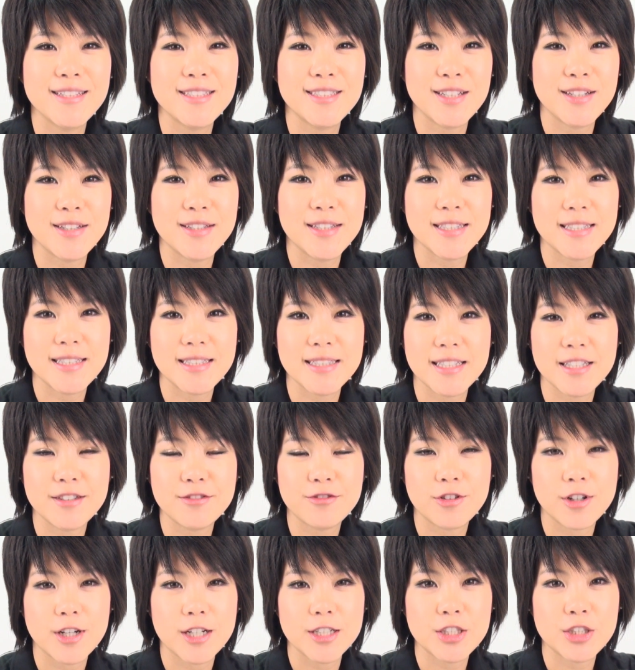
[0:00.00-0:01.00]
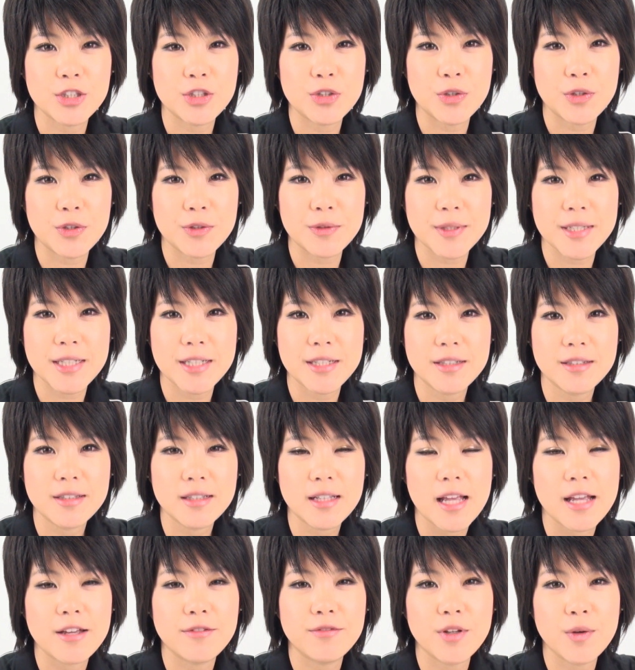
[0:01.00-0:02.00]
So this is it for our
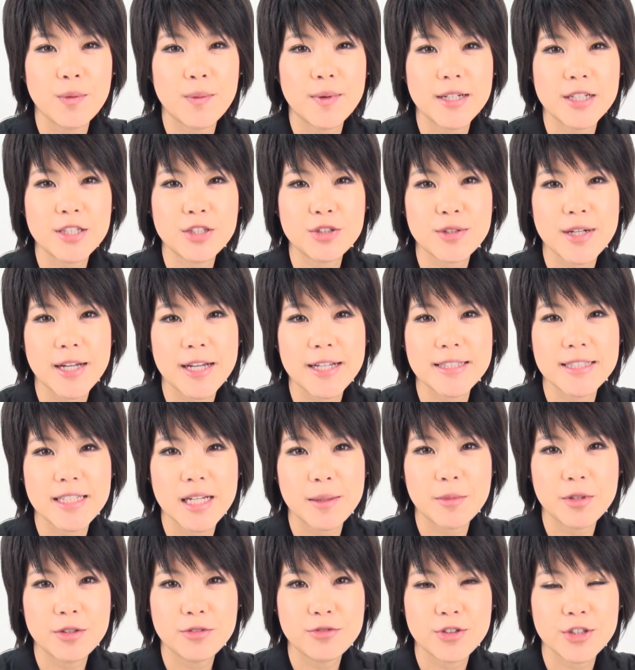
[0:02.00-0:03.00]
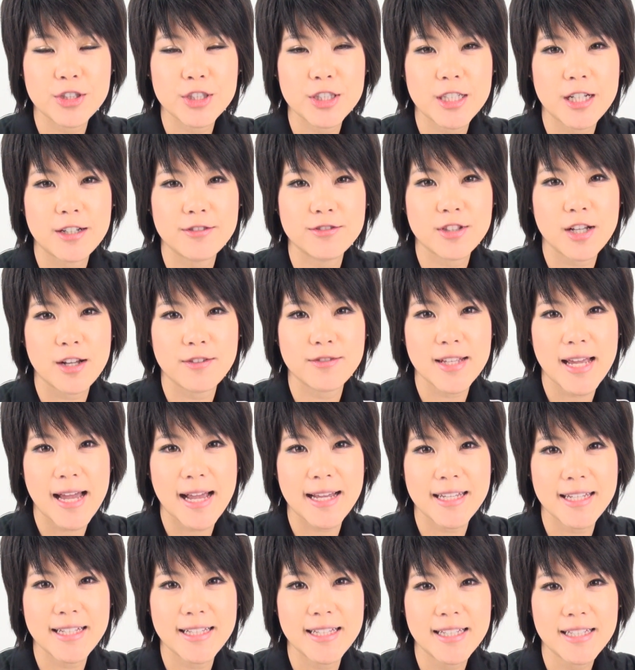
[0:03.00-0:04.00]
tutorial. If you want to try a demo version of
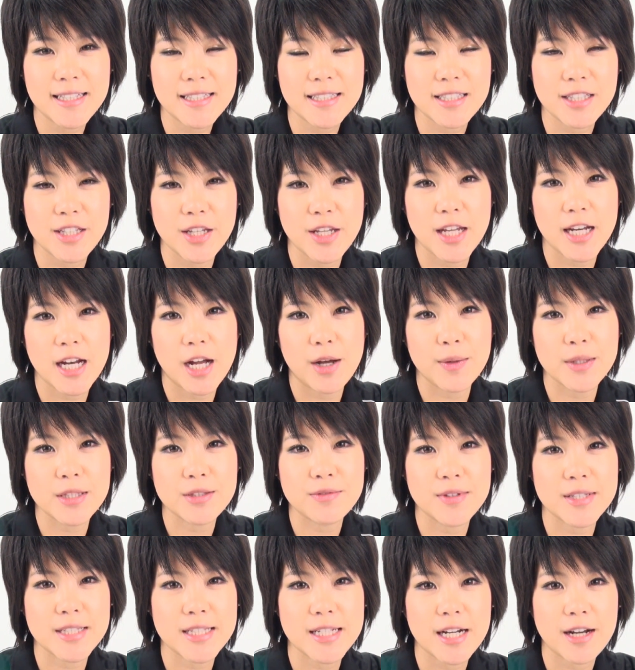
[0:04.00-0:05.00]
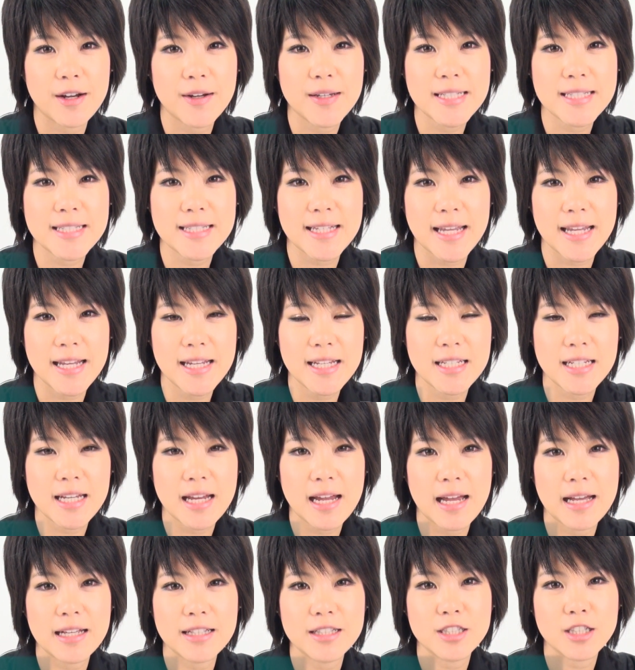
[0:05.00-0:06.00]
Softaculous, you can always visit our site
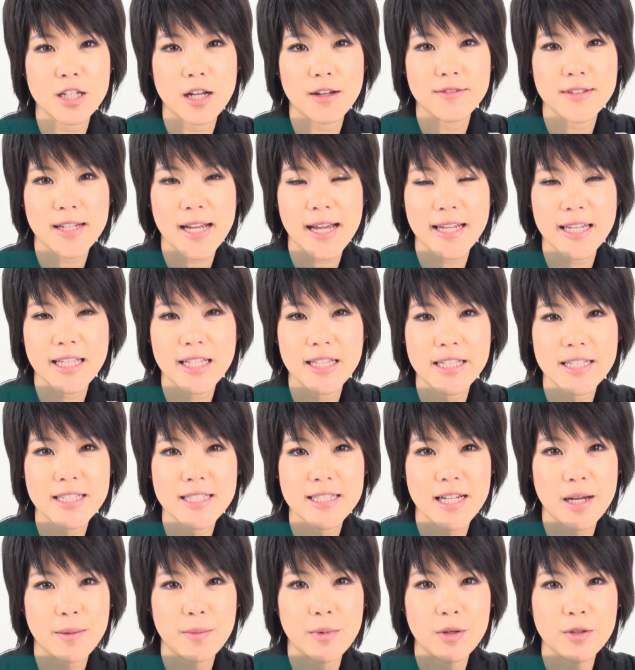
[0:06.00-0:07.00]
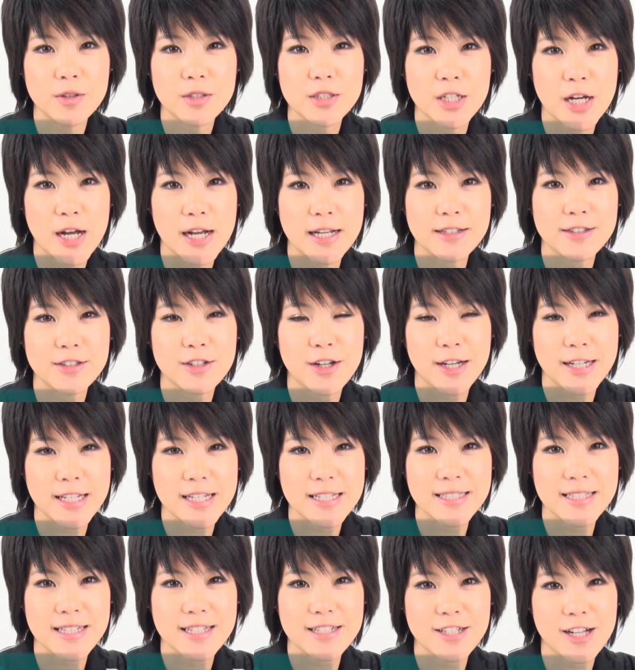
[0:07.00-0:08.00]
at
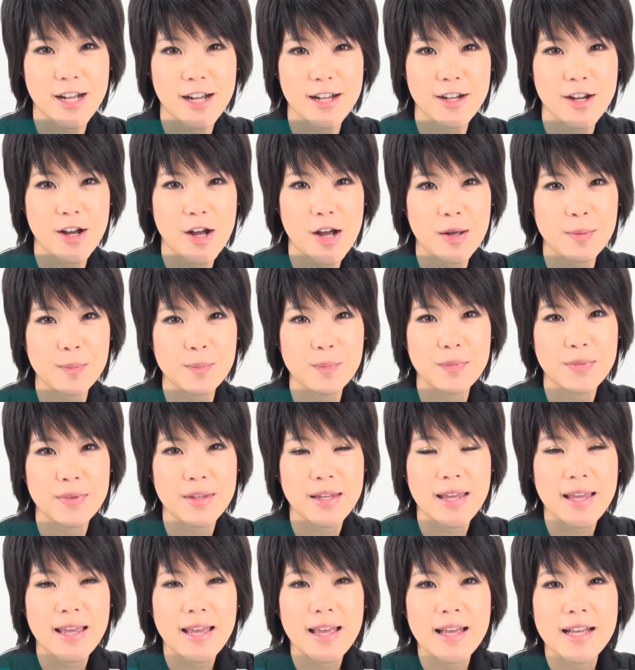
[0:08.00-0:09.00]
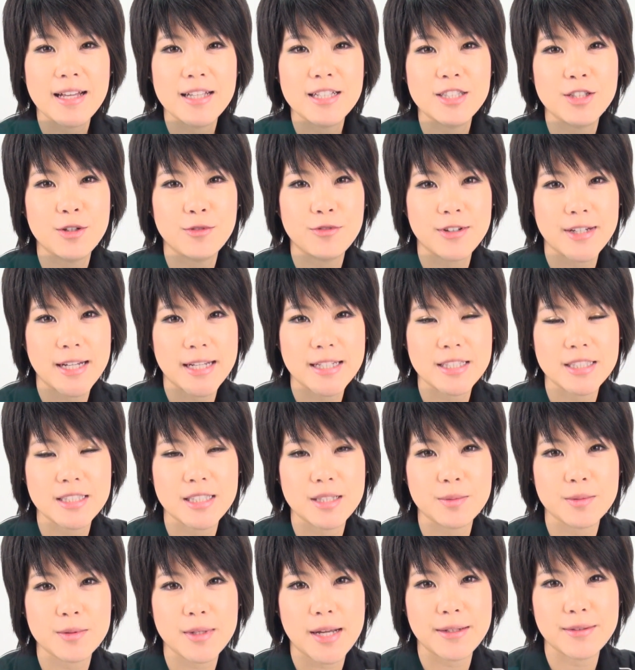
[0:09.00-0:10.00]
softaculousdemo.easy.com. Don't forget to
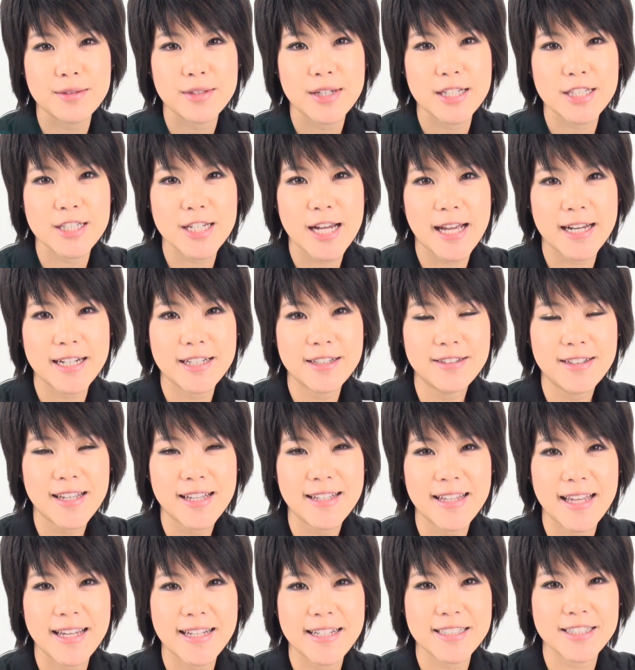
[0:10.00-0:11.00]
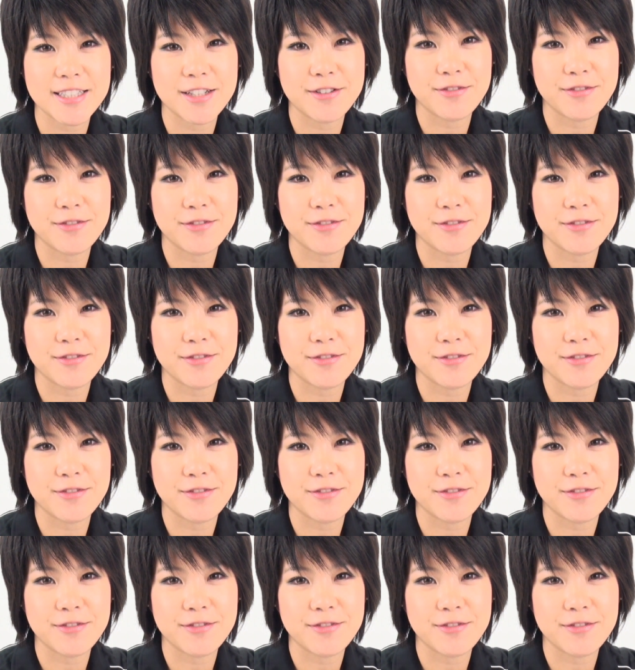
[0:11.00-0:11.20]
subscribe to our channel and like us